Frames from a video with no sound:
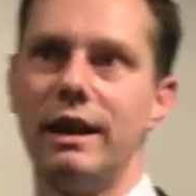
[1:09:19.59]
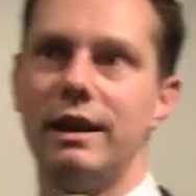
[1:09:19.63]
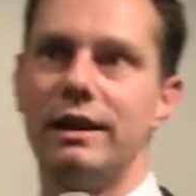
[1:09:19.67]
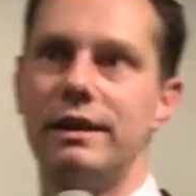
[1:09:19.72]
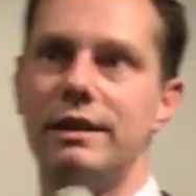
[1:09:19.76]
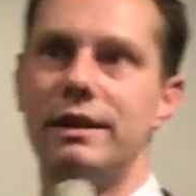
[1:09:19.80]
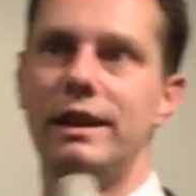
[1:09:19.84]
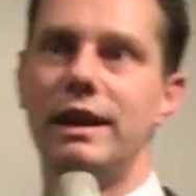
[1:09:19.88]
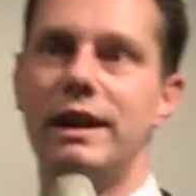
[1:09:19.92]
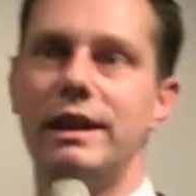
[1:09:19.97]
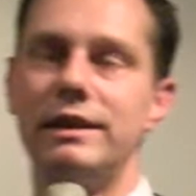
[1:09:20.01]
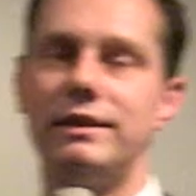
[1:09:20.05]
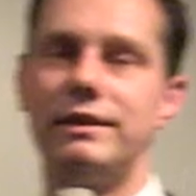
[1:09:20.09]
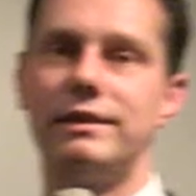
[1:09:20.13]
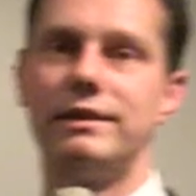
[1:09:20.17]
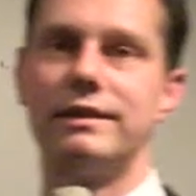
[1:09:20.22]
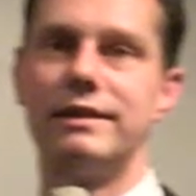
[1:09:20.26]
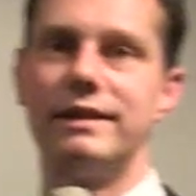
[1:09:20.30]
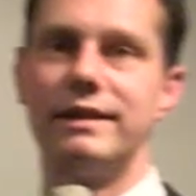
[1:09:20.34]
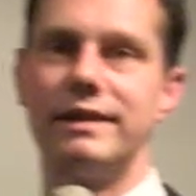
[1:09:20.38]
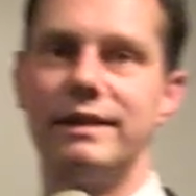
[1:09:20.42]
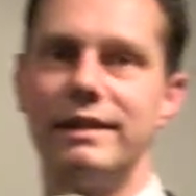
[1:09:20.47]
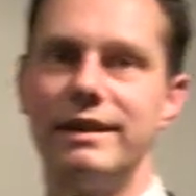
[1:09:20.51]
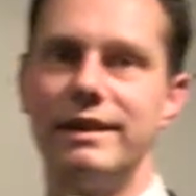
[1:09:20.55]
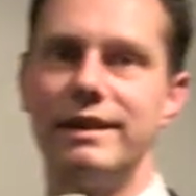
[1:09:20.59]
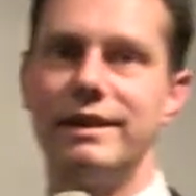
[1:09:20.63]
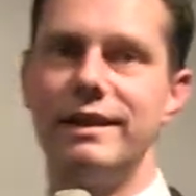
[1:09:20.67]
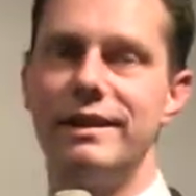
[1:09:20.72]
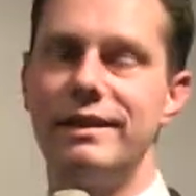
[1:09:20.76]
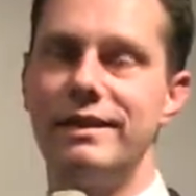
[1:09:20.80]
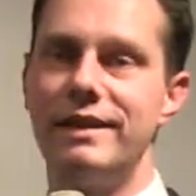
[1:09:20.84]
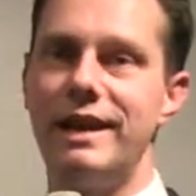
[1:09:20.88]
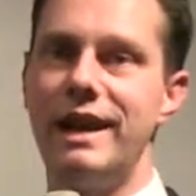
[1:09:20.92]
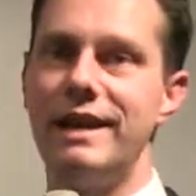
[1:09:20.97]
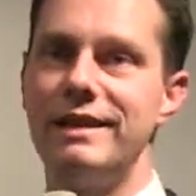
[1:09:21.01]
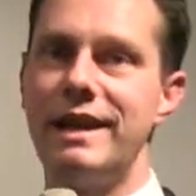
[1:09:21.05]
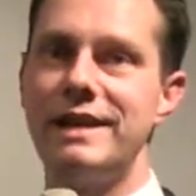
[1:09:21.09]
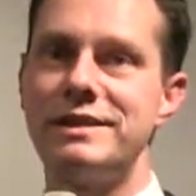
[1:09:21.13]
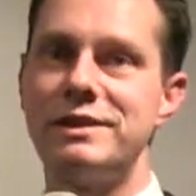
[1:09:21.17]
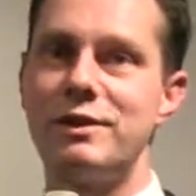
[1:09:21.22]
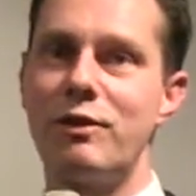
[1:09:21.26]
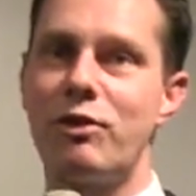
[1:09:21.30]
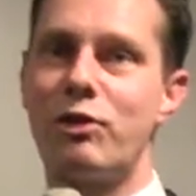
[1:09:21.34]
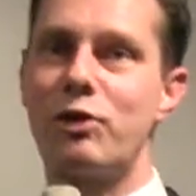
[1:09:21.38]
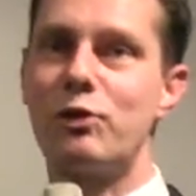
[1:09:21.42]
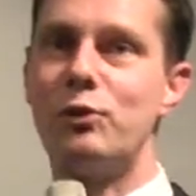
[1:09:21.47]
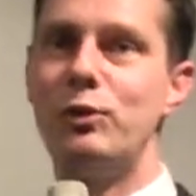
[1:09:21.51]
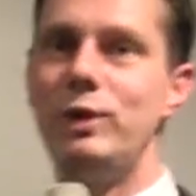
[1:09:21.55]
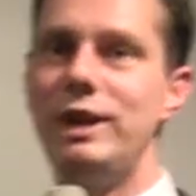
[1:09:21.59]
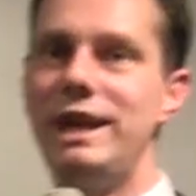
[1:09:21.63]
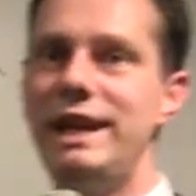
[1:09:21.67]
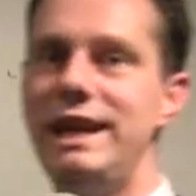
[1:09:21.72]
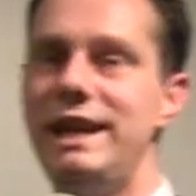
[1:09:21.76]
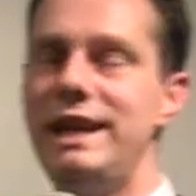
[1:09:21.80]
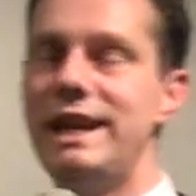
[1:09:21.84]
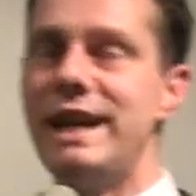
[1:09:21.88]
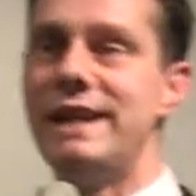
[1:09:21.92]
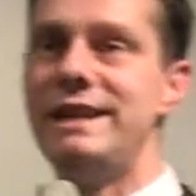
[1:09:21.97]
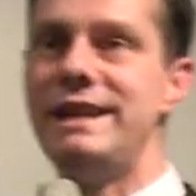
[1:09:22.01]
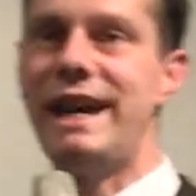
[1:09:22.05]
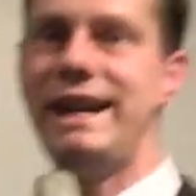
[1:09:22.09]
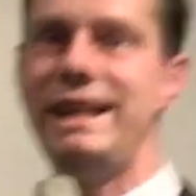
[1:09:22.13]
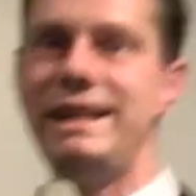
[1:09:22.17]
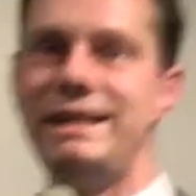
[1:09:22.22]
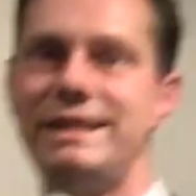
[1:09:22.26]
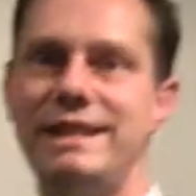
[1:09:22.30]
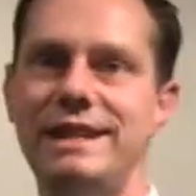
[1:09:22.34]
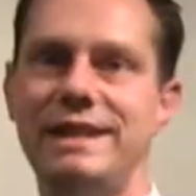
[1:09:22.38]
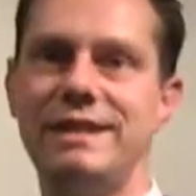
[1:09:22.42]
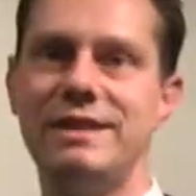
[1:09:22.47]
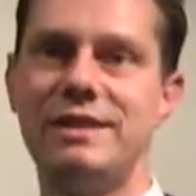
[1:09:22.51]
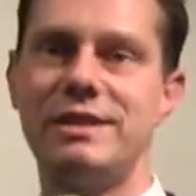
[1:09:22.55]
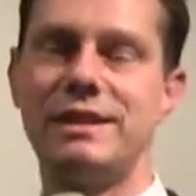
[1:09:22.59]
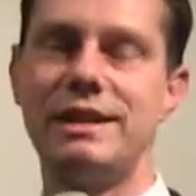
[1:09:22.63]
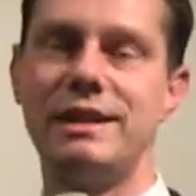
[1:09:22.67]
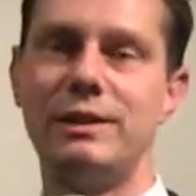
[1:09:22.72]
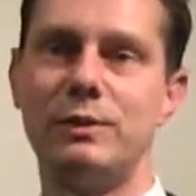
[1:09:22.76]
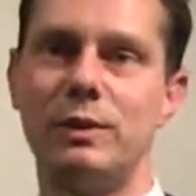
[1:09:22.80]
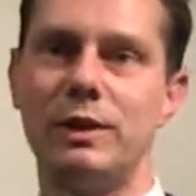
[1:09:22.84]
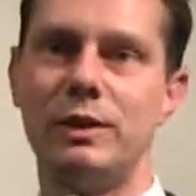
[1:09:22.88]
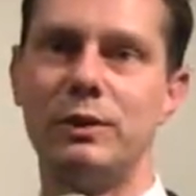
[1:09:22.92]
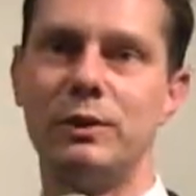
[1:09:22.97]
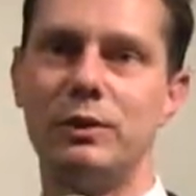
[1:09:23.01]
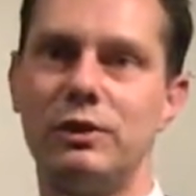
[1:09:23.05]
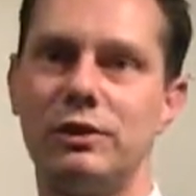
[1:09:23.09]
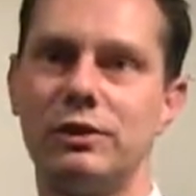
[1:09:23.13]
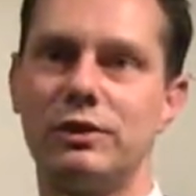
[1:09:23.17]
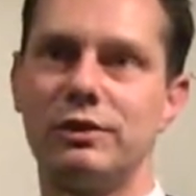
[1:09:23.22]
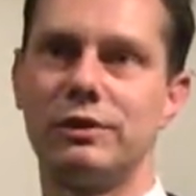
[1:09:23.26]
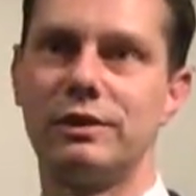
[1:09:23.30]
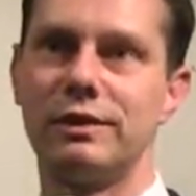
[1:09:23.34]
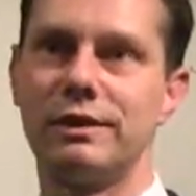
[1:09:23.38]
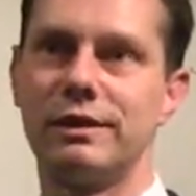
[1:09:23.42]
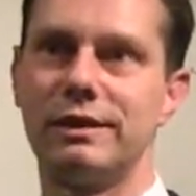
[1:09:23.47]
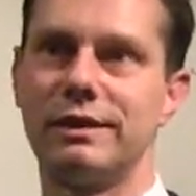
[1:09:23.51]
that's a 3 and 18 zeros.